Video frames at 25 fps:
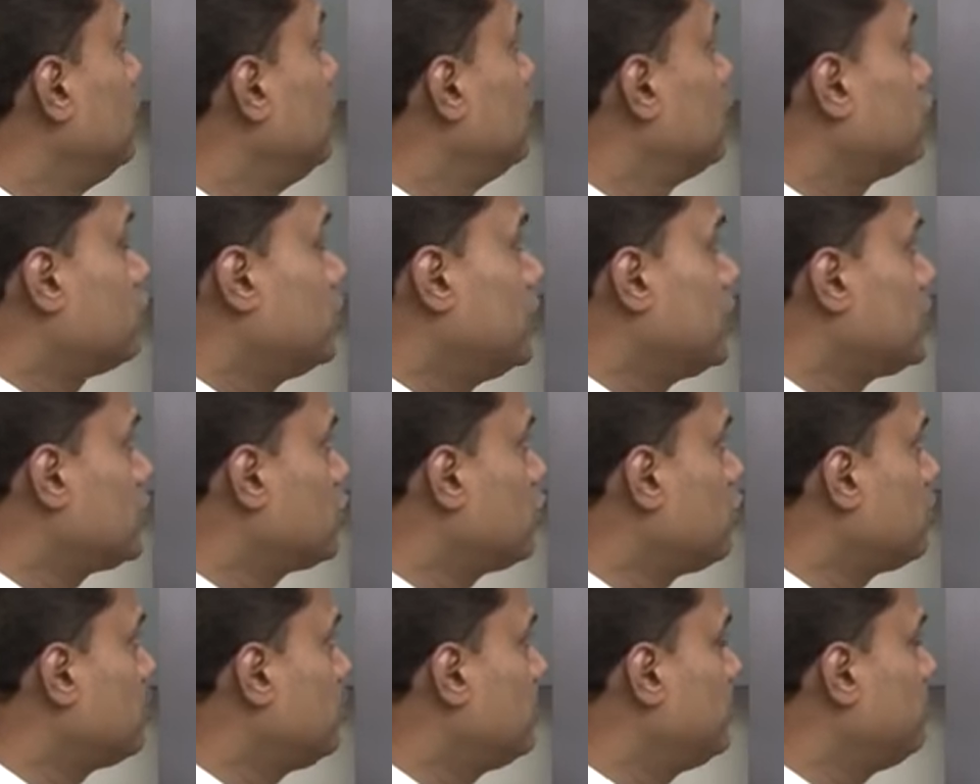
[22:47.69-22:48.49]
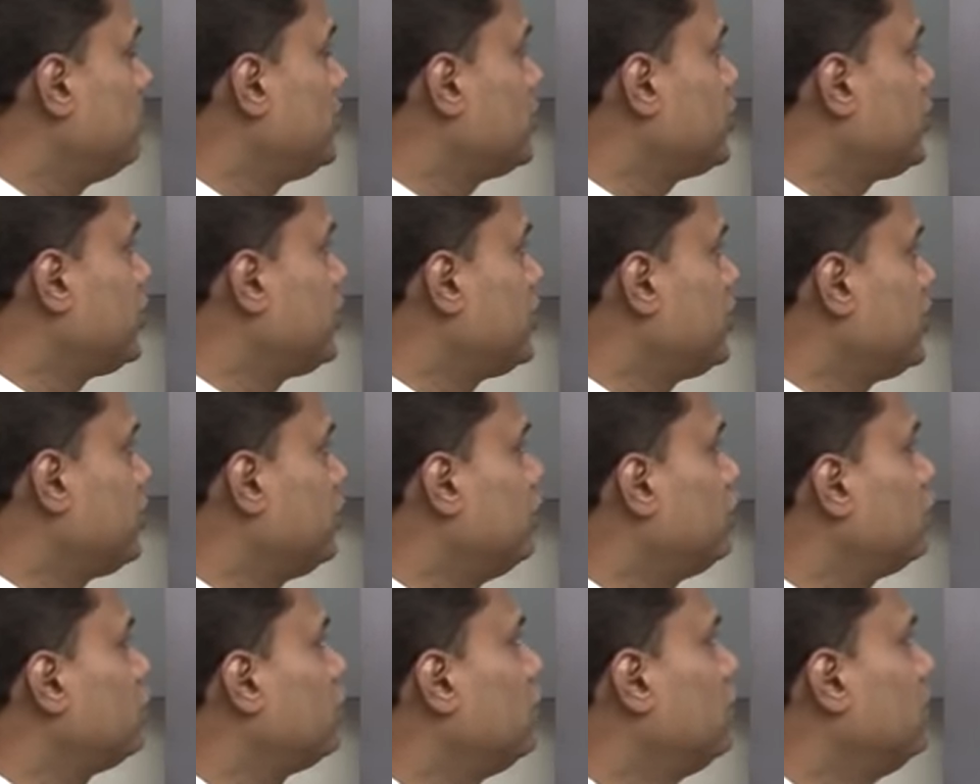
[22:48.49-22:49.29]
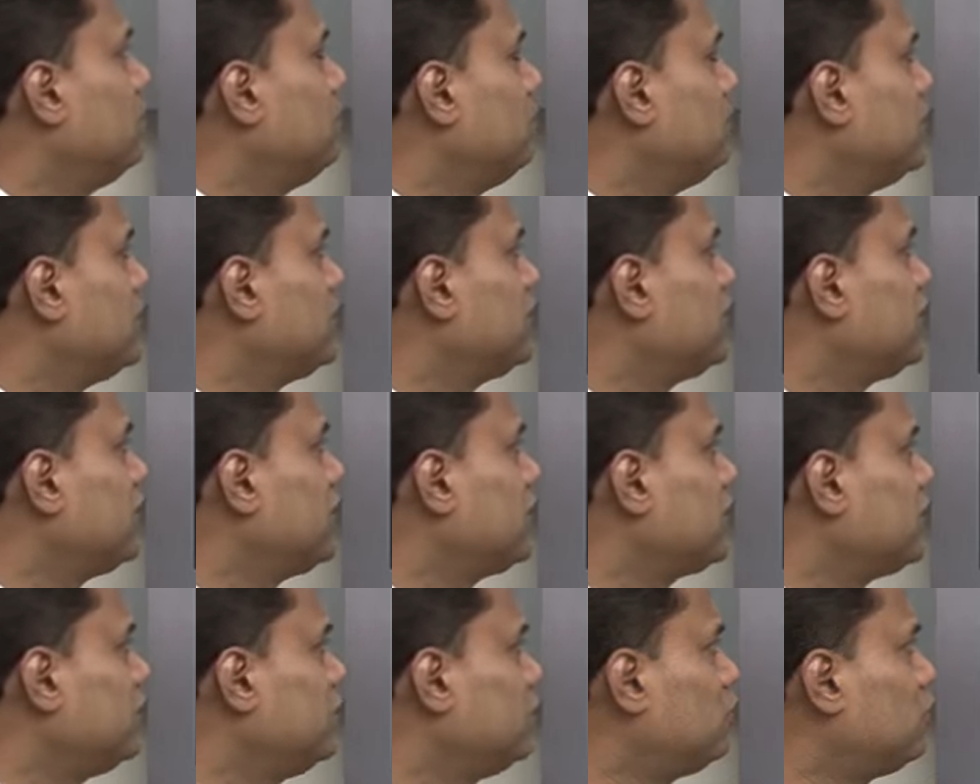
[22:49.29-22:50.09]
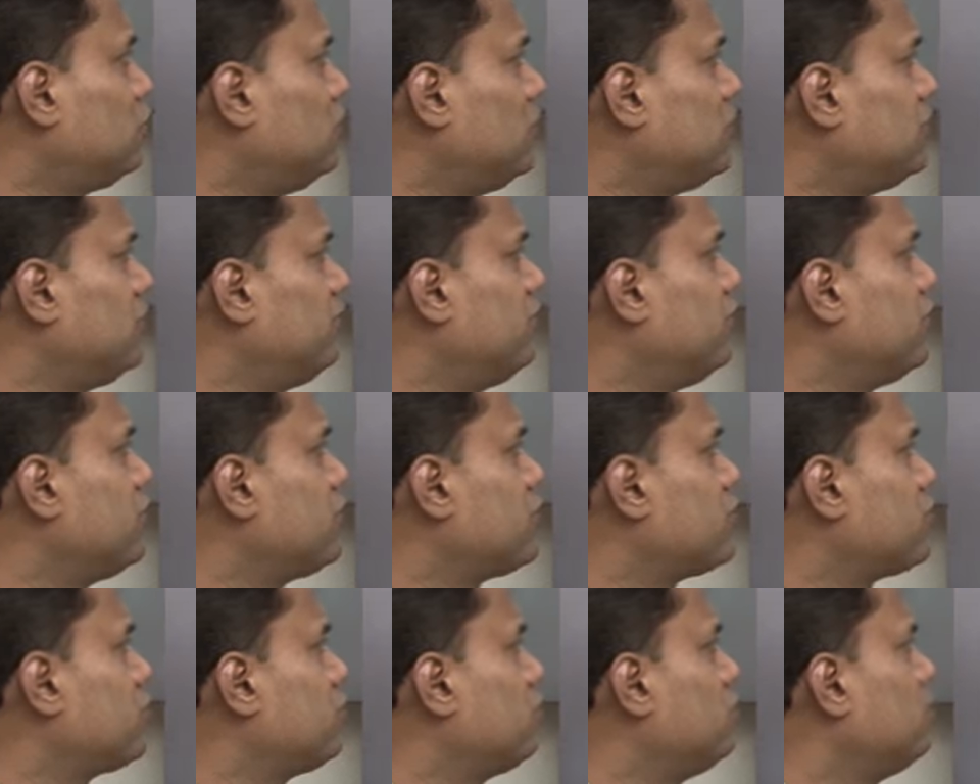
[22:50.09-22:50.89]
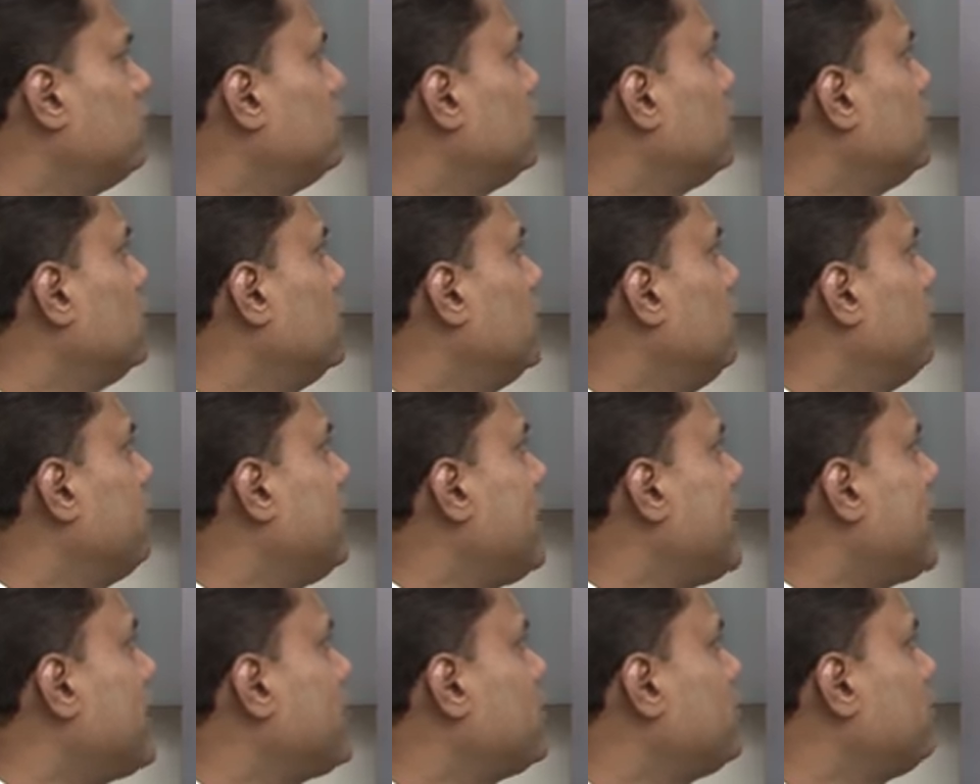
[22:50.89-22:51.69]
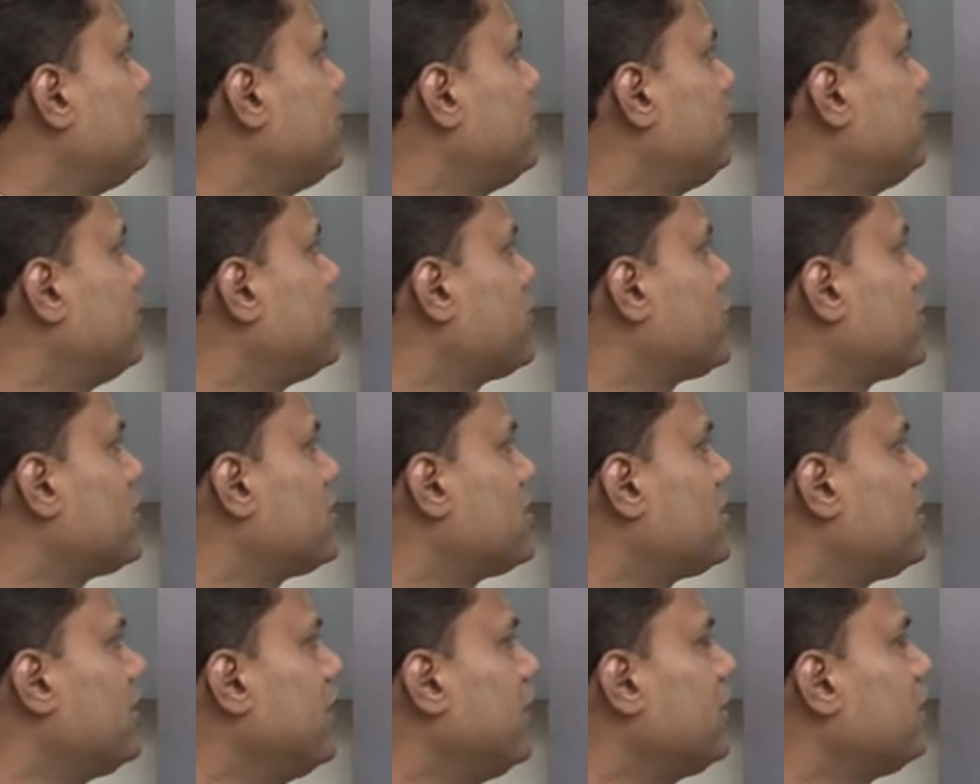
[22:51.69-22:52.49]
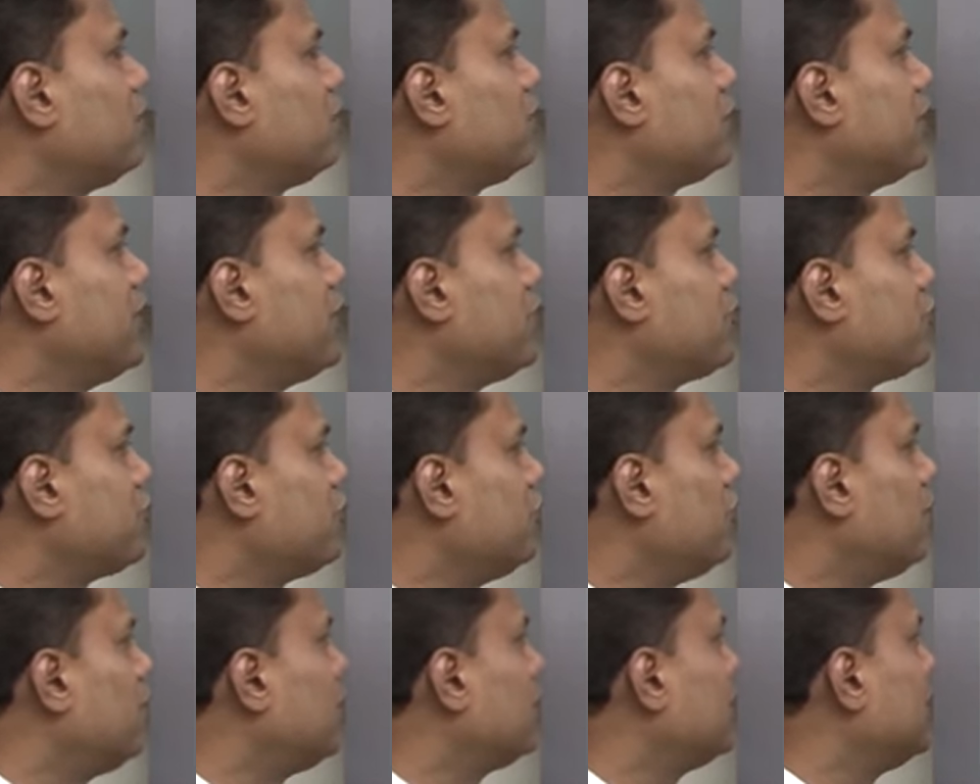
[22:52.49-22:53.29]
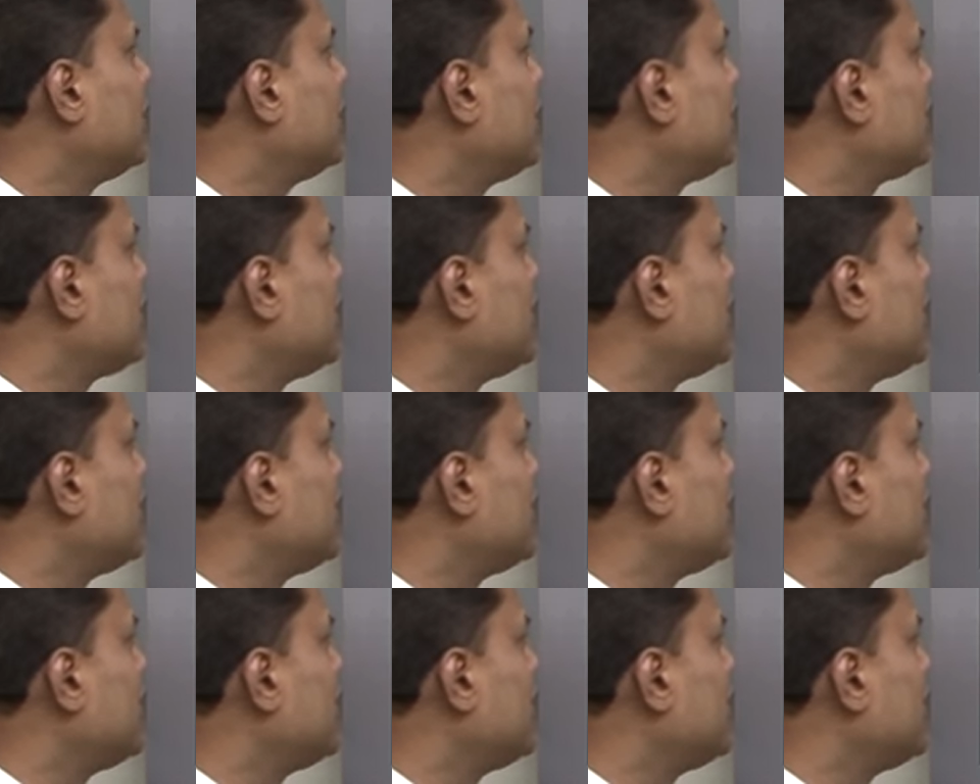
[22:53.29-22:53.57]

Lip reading: So let's talk about budgetary control. Budgetary control refers to the management measures taken to ensure that the